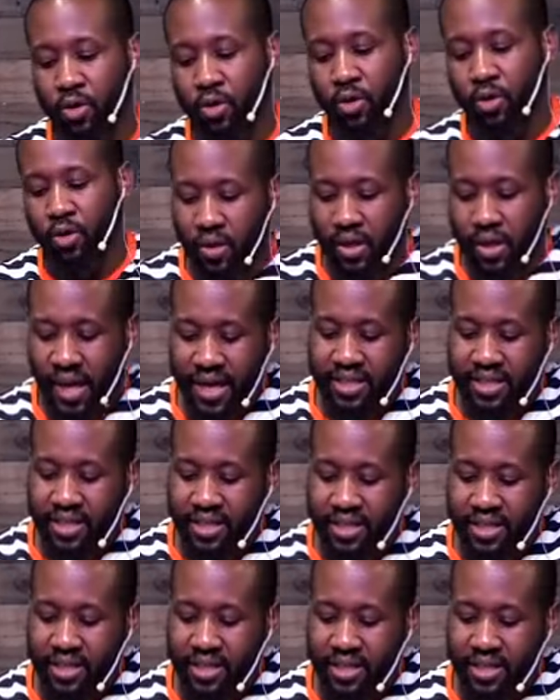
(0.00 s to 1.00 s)
whole
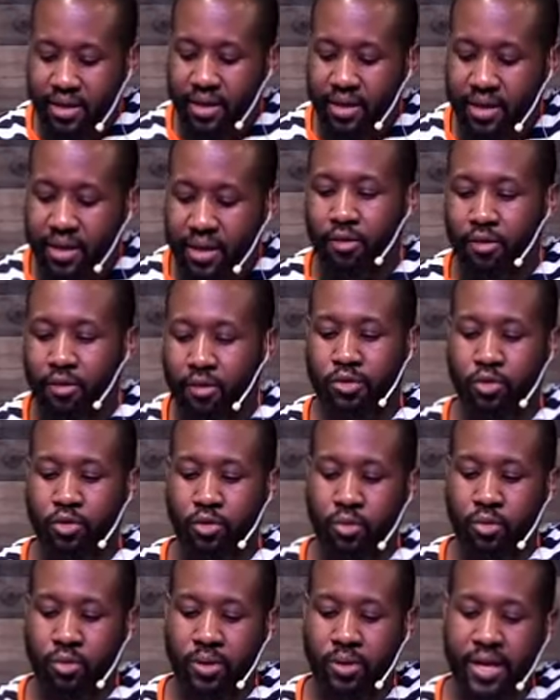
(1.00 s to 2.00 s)
idea of
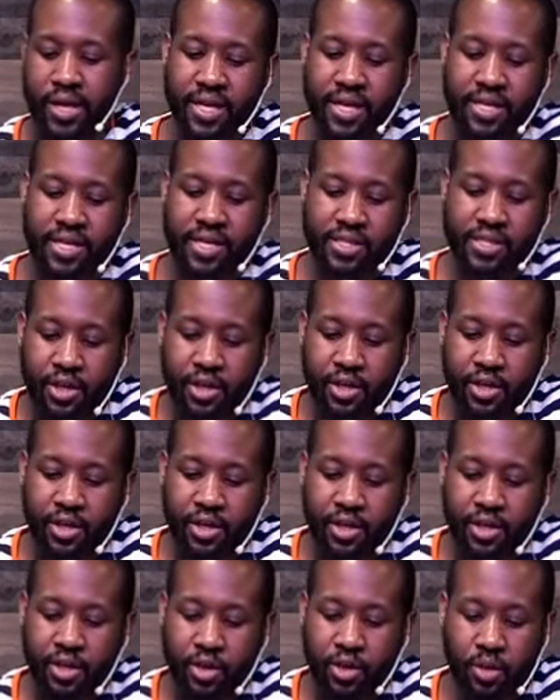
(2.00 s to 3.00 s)
grace,
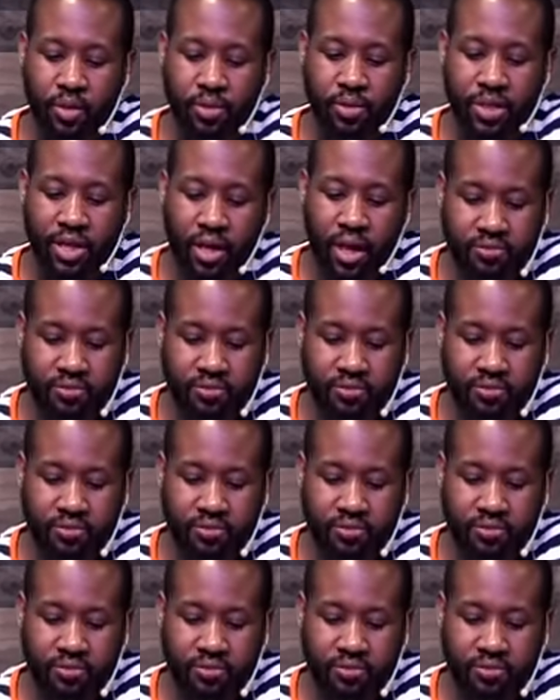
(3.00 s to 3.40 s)
you know, that